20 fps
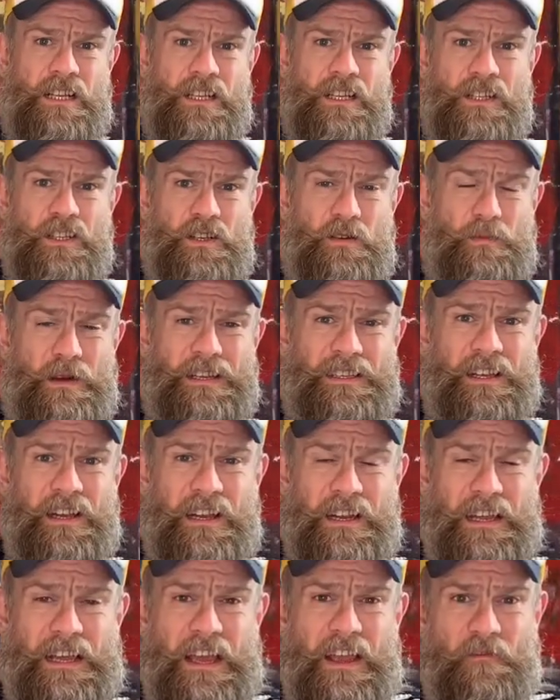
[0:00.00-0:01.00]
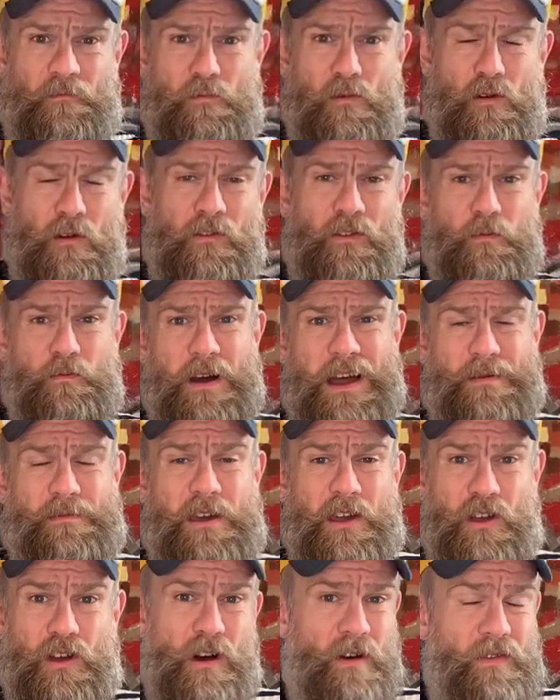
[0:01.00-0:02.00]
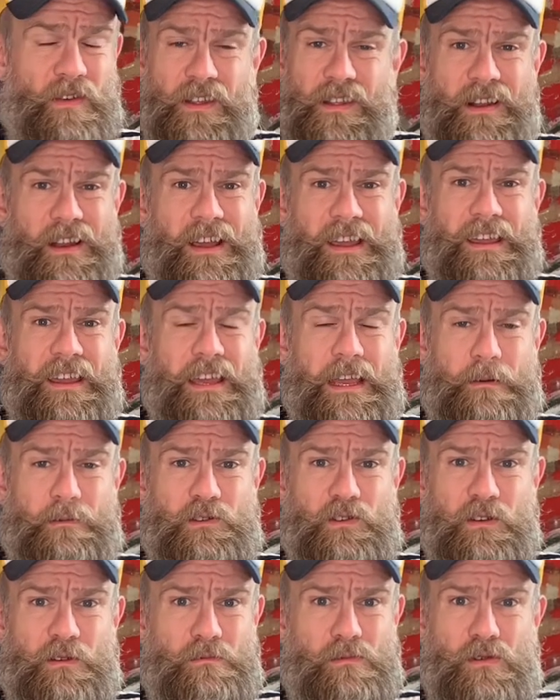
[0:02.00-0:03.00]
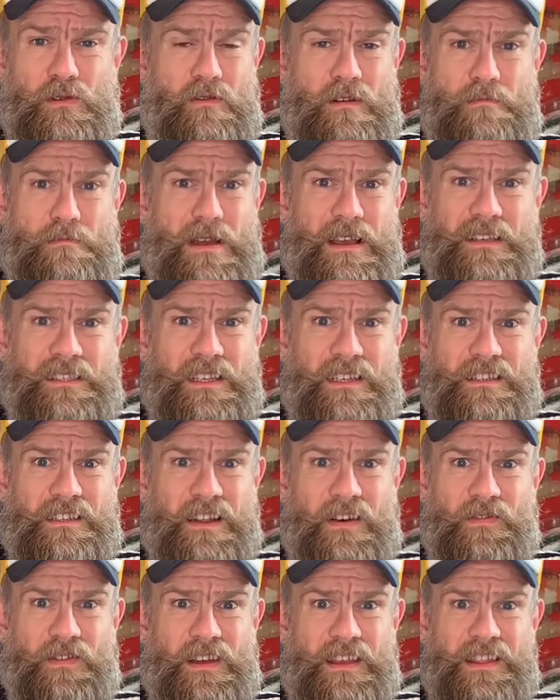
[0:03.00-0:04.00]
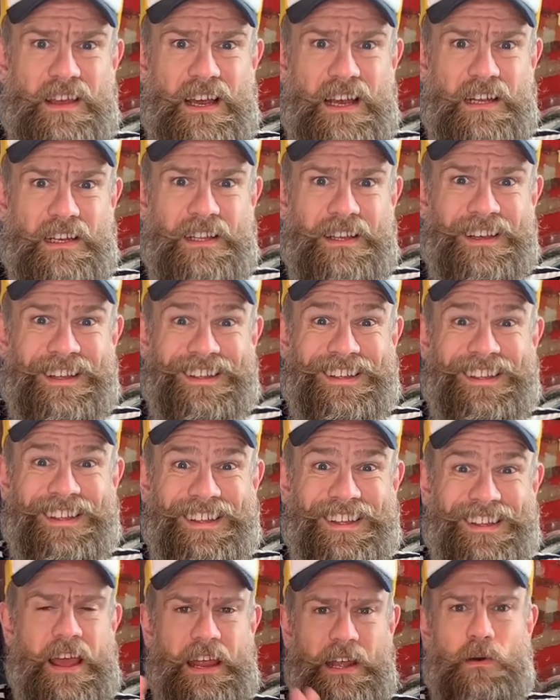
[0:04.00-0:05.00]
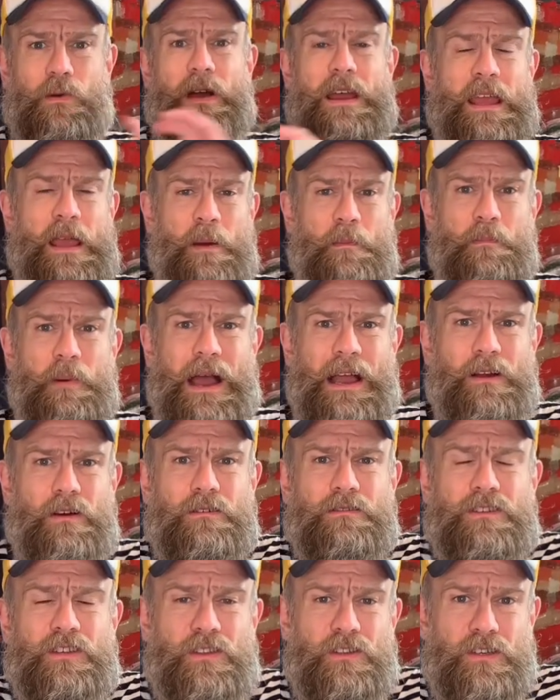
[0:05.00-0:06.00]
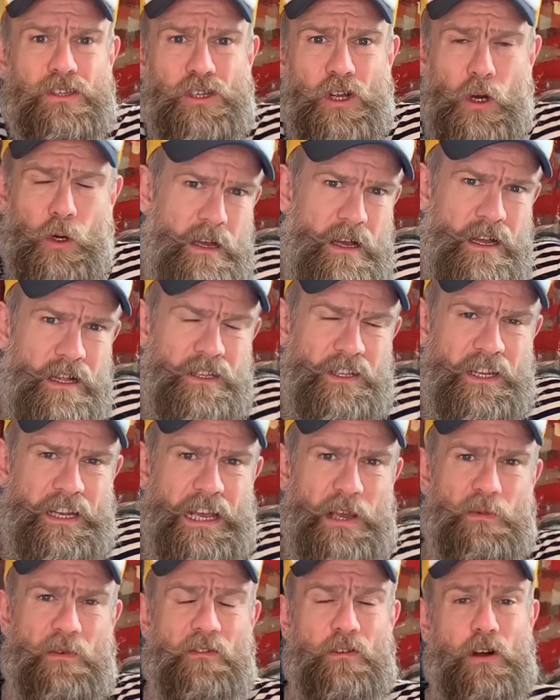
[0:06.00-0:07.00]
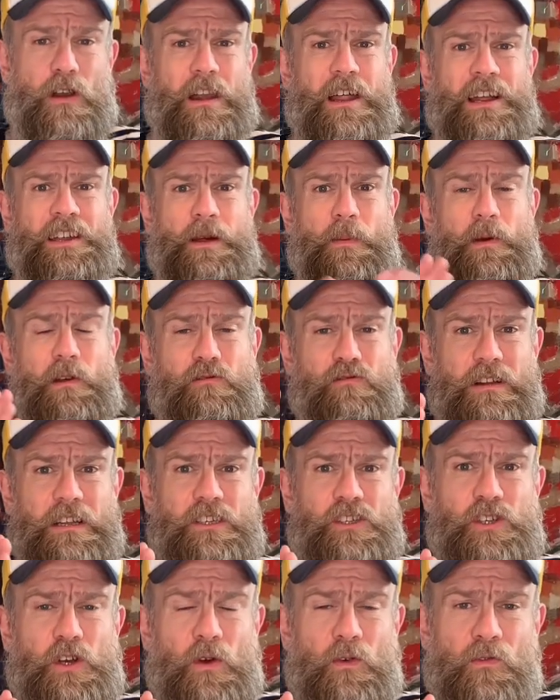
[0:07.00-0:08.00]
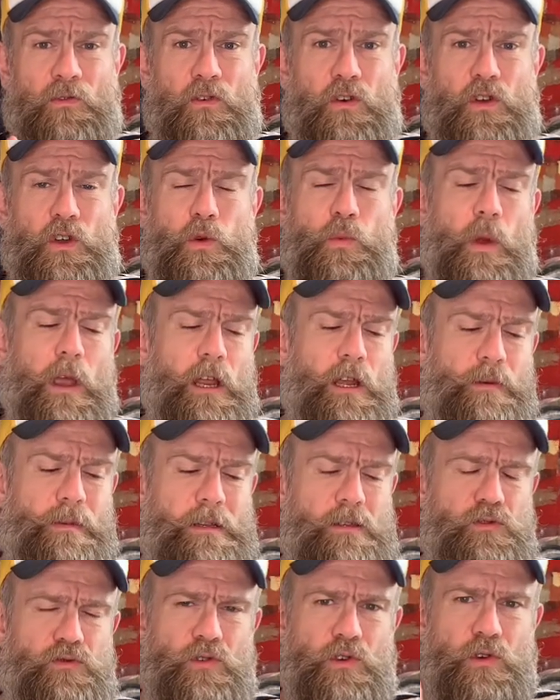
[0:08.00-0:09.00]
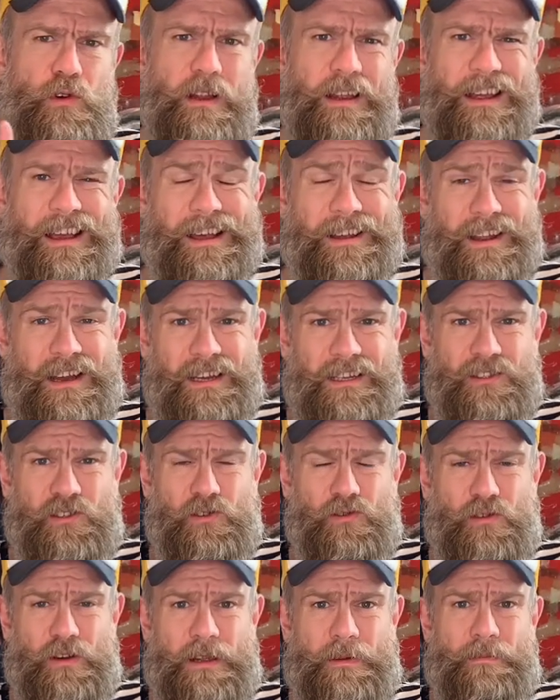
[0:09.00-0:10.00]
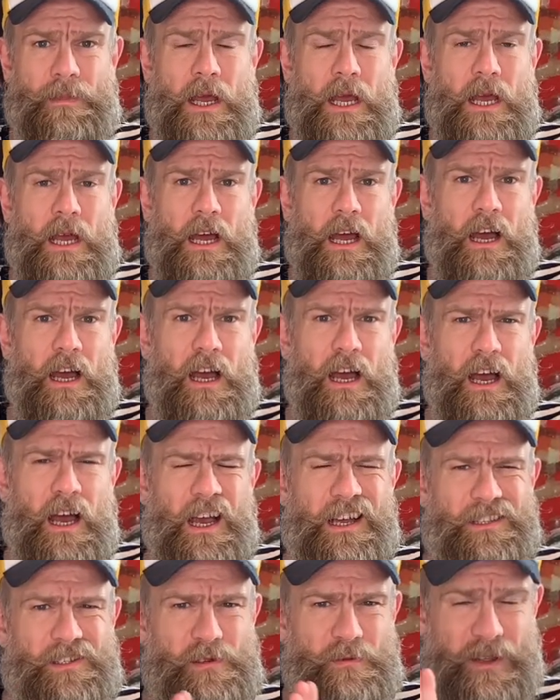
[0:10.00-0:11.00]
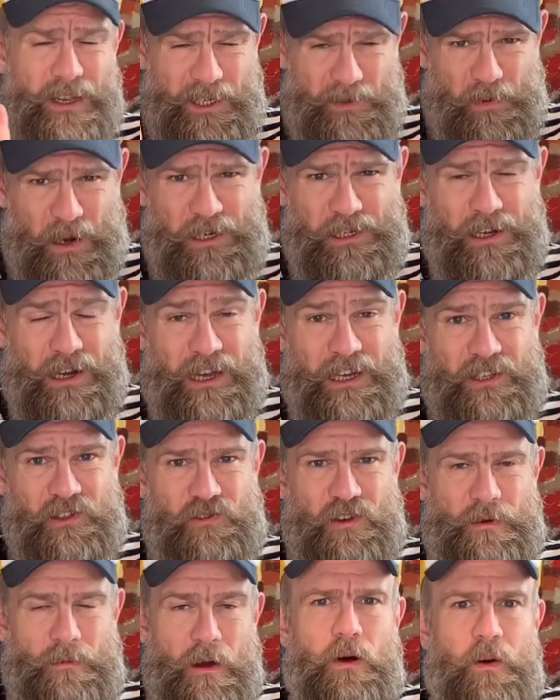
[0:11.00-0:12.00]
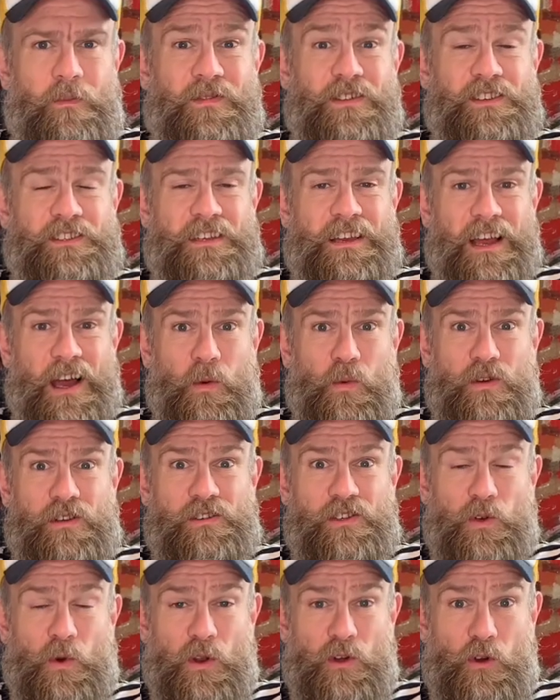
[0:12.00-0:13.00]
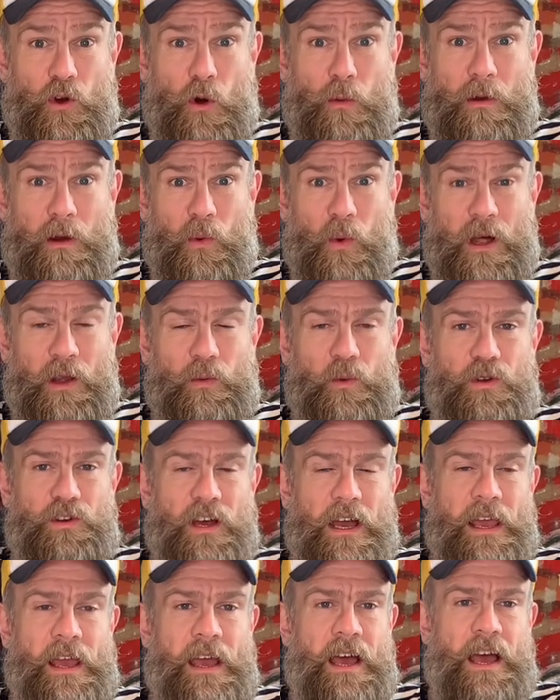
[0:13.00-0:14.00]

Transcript: So basically, if more of you buy me a coffee, then I can keep doing more amazing stuff like that. Anyway, back onto the show. Today we've got lined up a great show for you. We're going to be drawing an ice cream. Uh, it's going to be a special ice cream. Obviously, I wouldn't do a normal one, would I?